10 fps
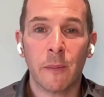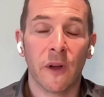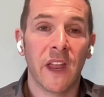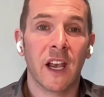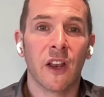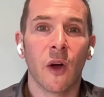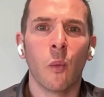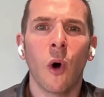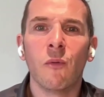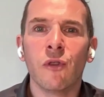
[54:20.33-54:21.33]
And then
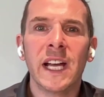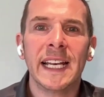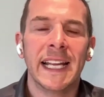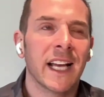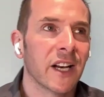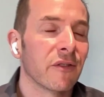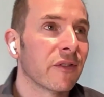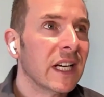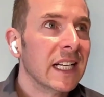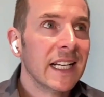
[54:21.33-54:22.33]
what really kind of
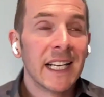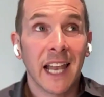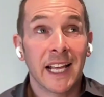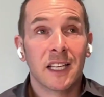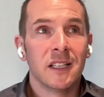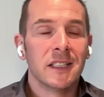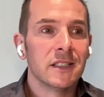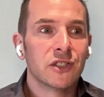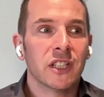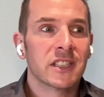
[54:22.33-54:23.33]
like
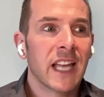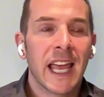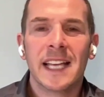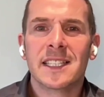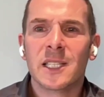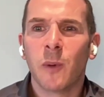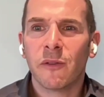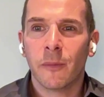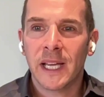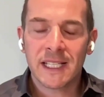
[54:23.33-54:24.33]
just hits the spot for
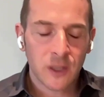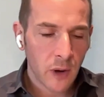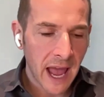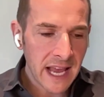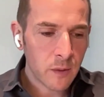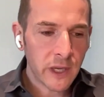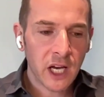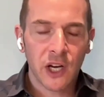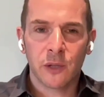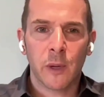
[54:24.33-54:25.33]
me is, so we
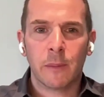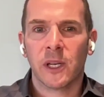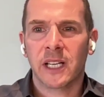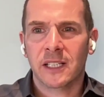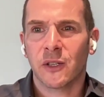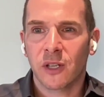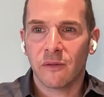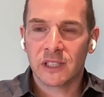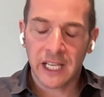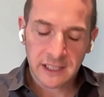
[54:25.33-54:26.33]
heard people had good
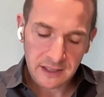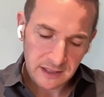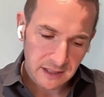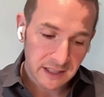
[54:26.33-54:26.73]
conversations.